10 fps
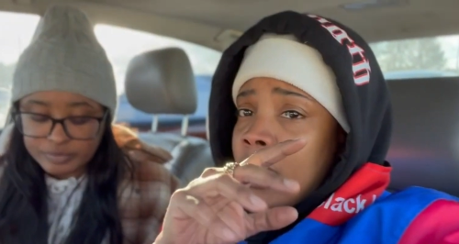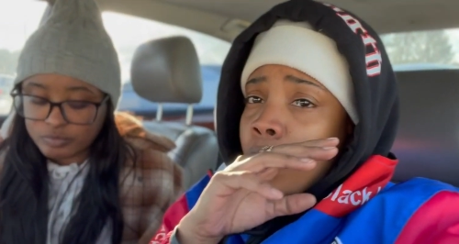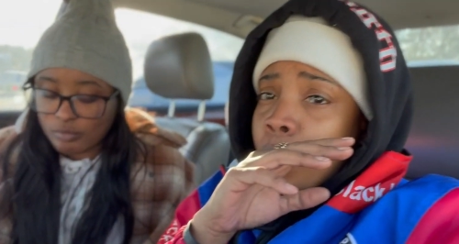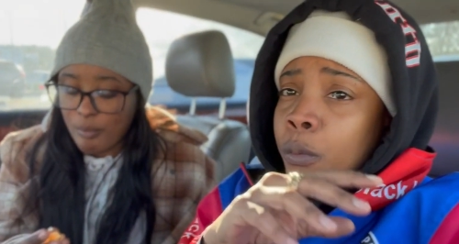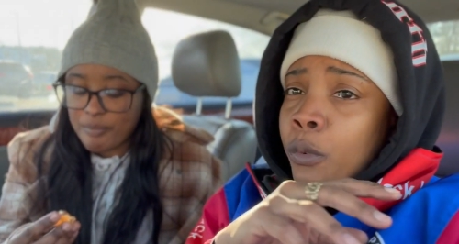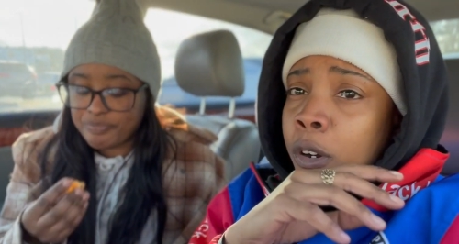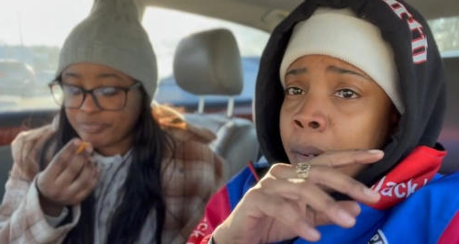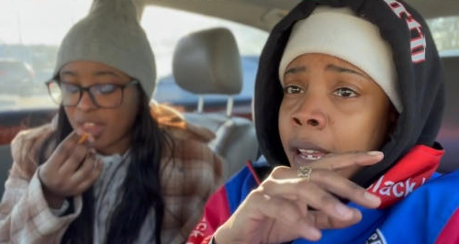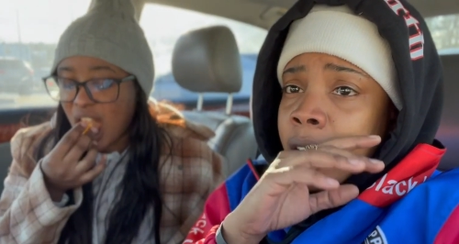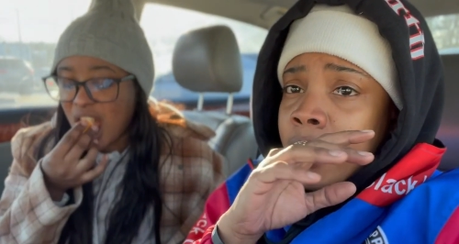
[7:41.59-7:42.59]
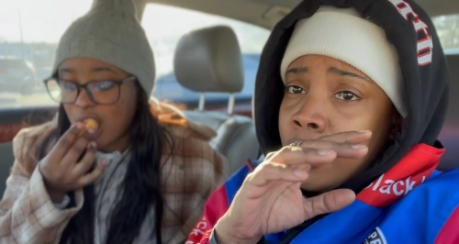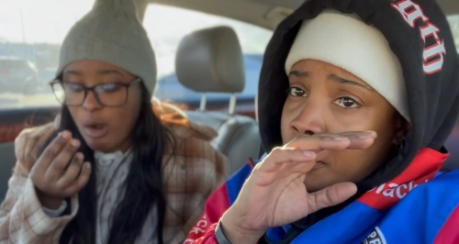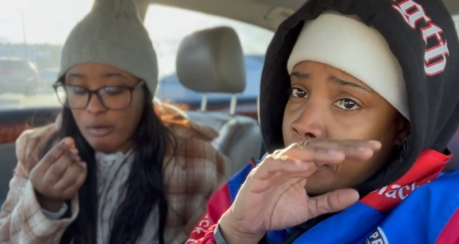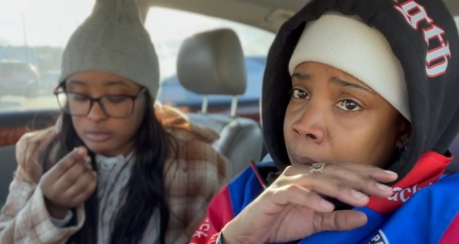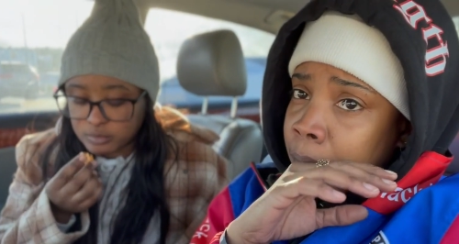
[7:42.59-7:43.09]
Speaker 1: don't reward bad kids for
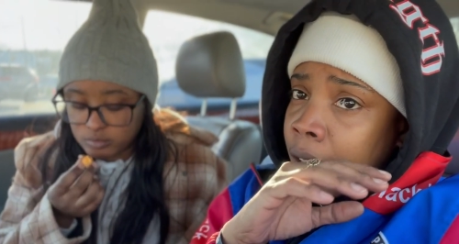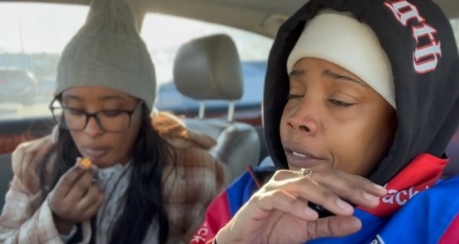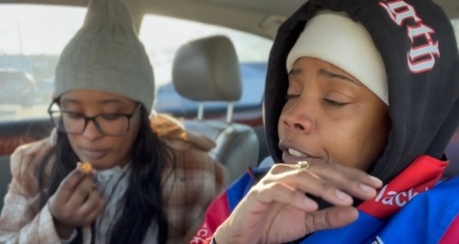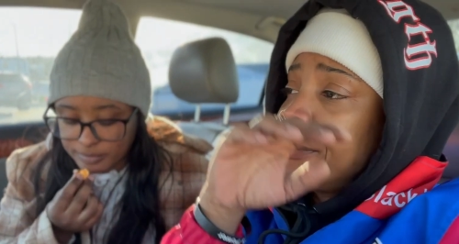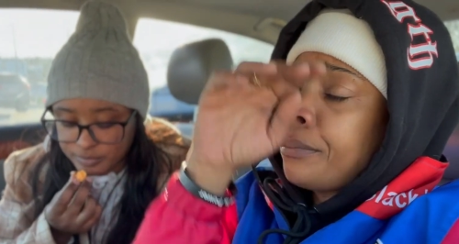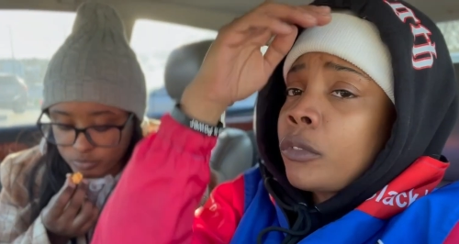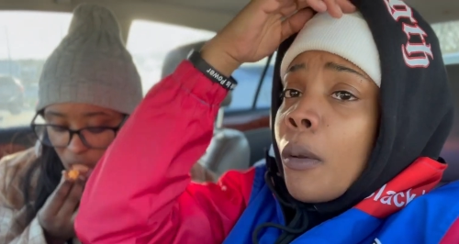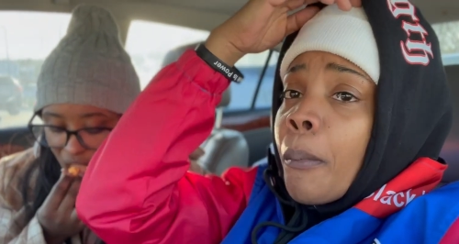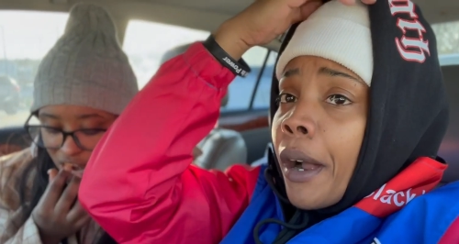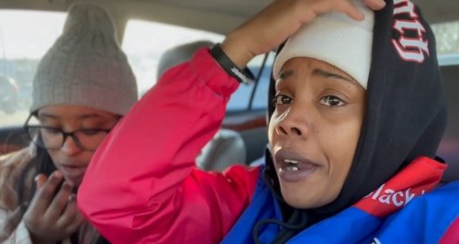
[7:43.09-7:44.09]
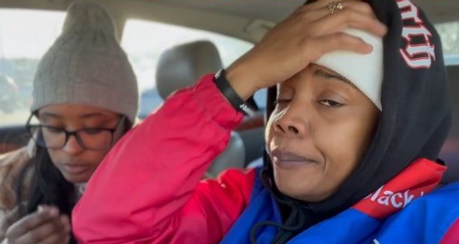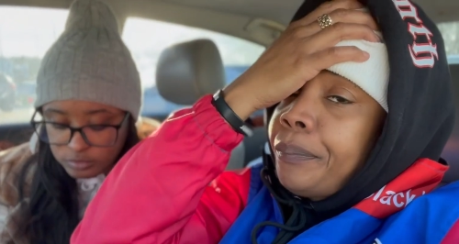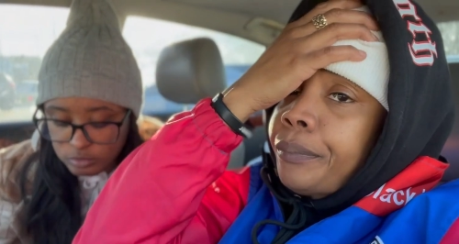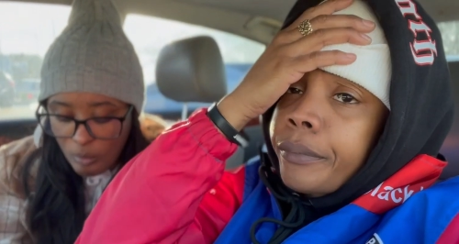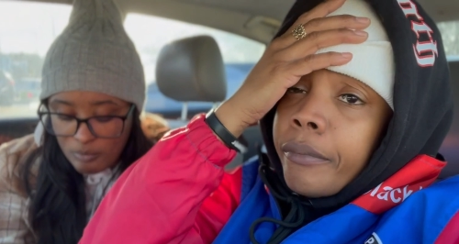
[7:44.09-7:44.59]
bad behavior. But,
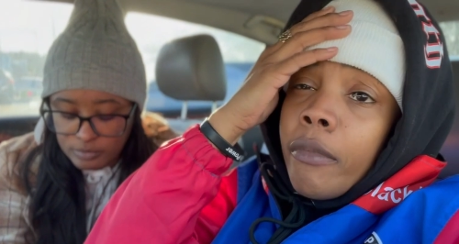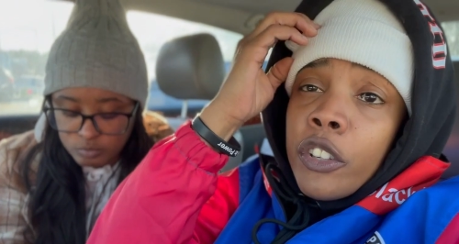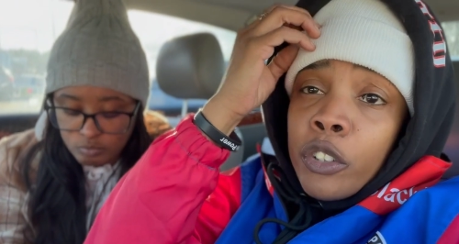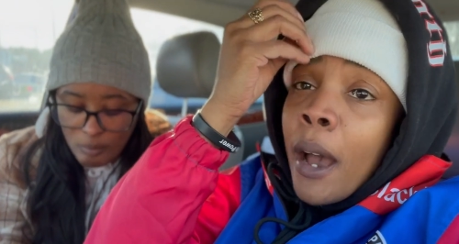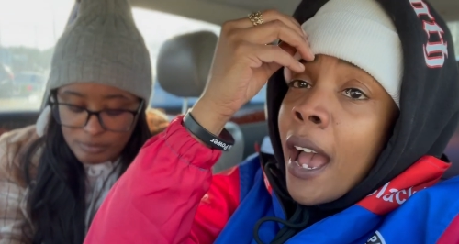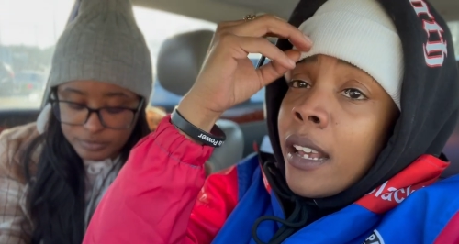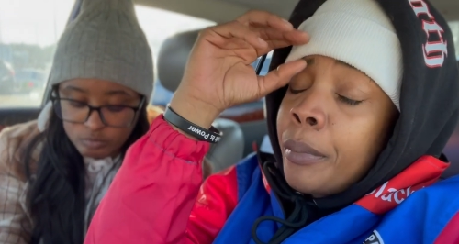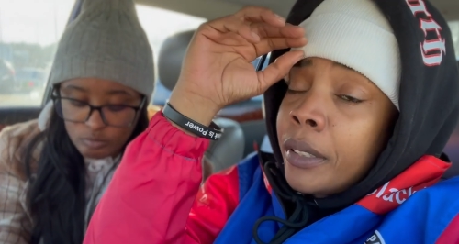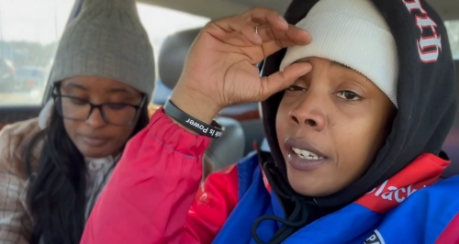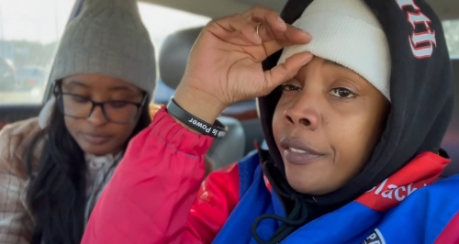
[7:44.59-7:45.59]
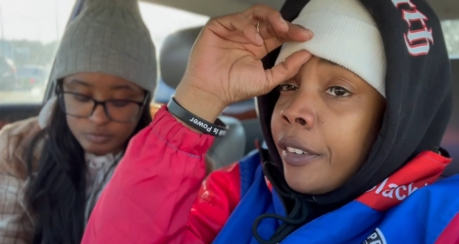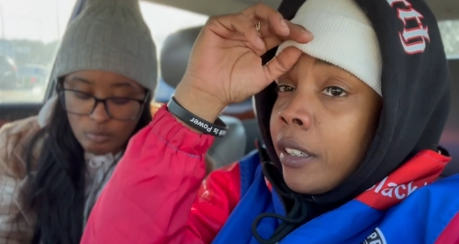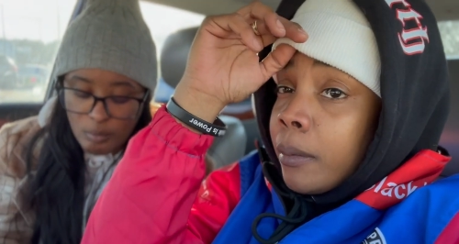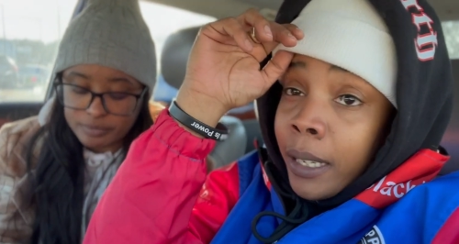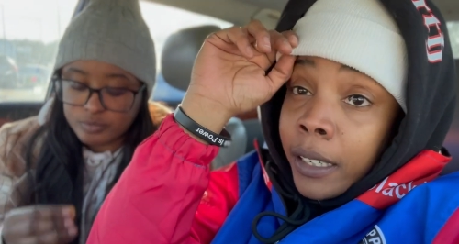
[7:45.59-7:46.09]
so I had to put that fear in
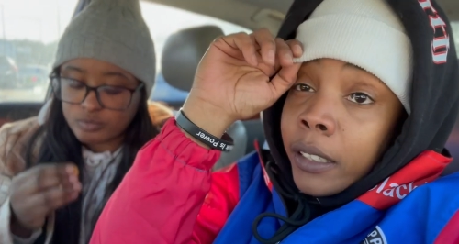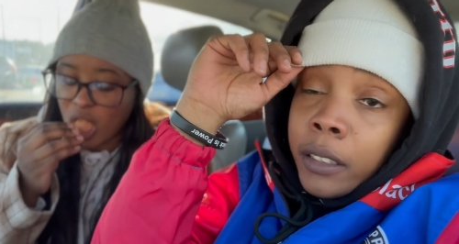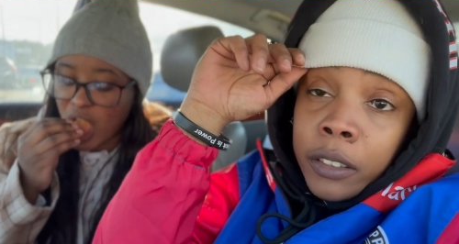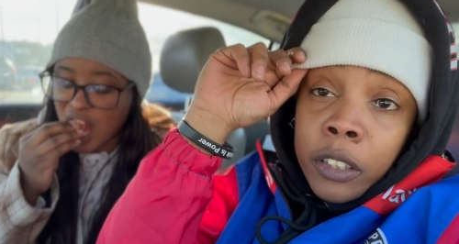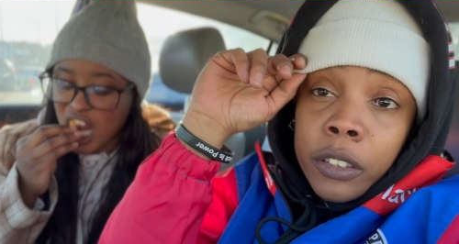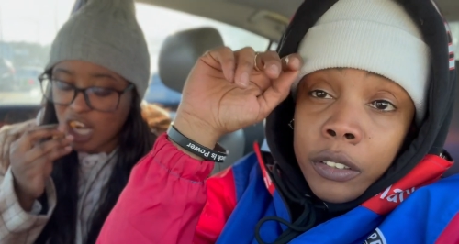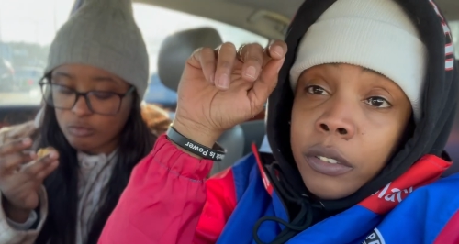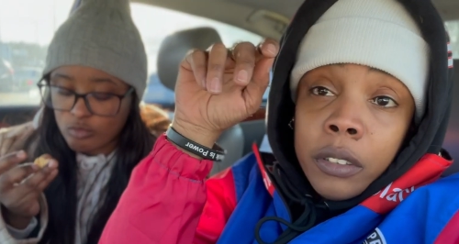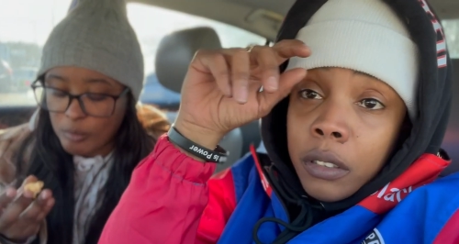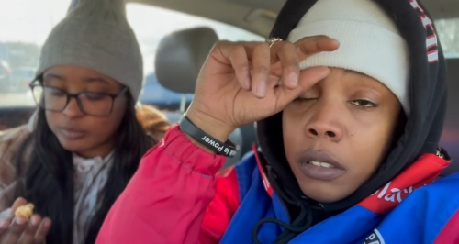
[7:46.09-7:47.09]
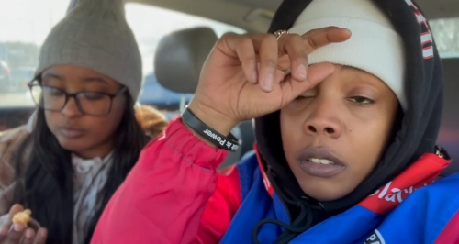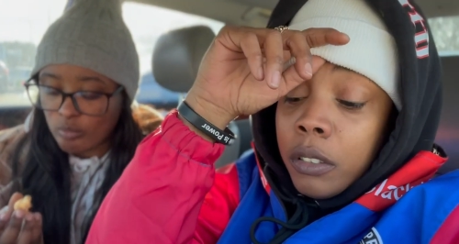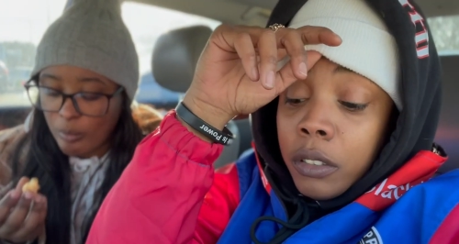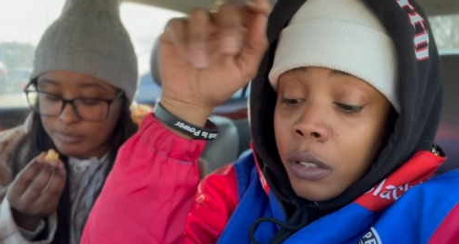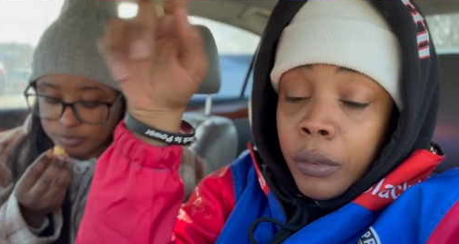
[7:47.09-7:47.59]
them, like,
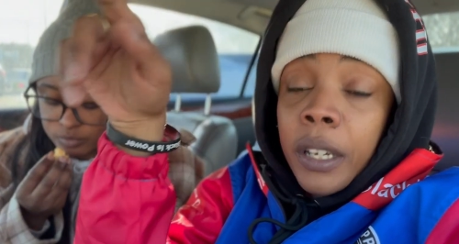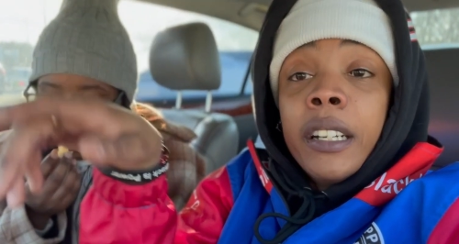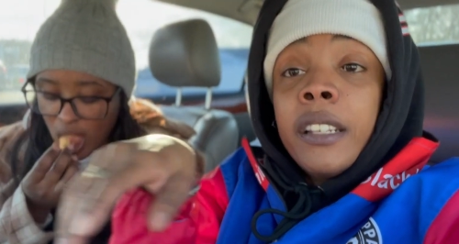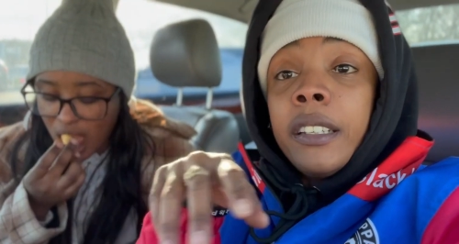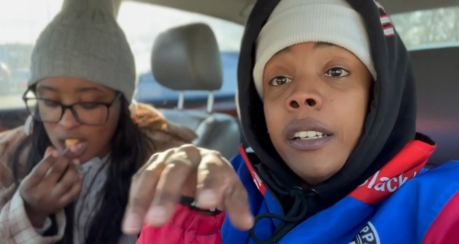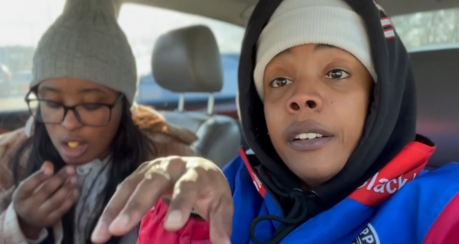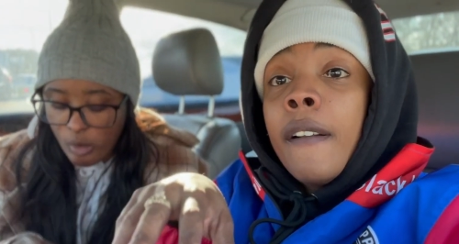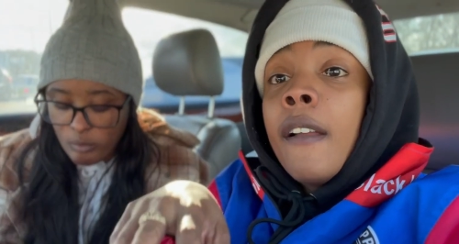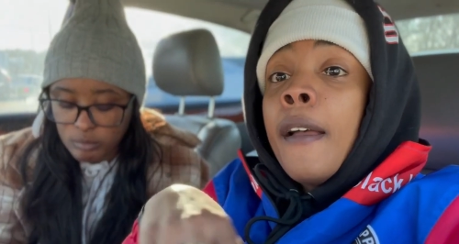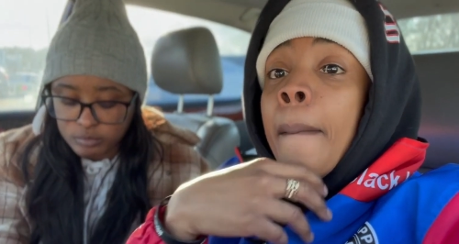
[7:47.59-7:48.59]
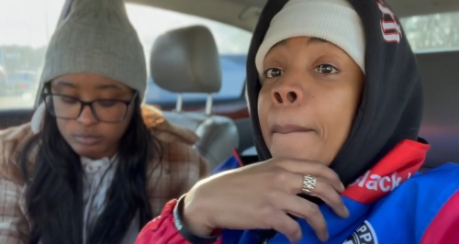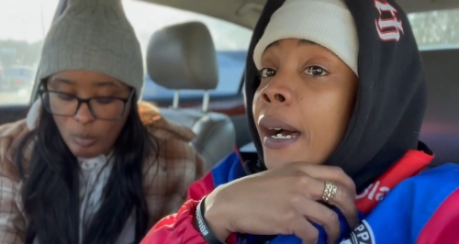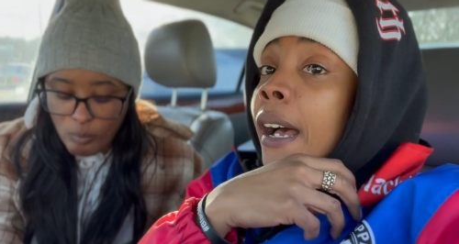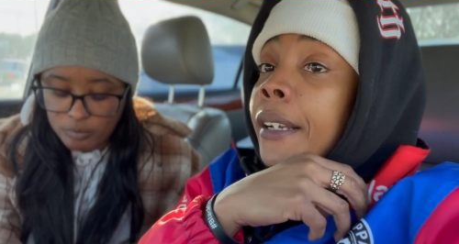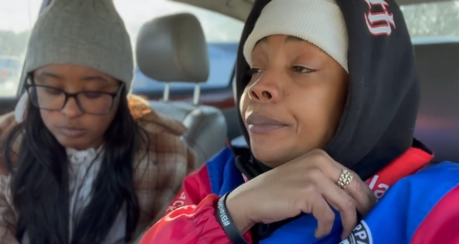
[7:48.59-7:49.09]
you don't run nothing here. But,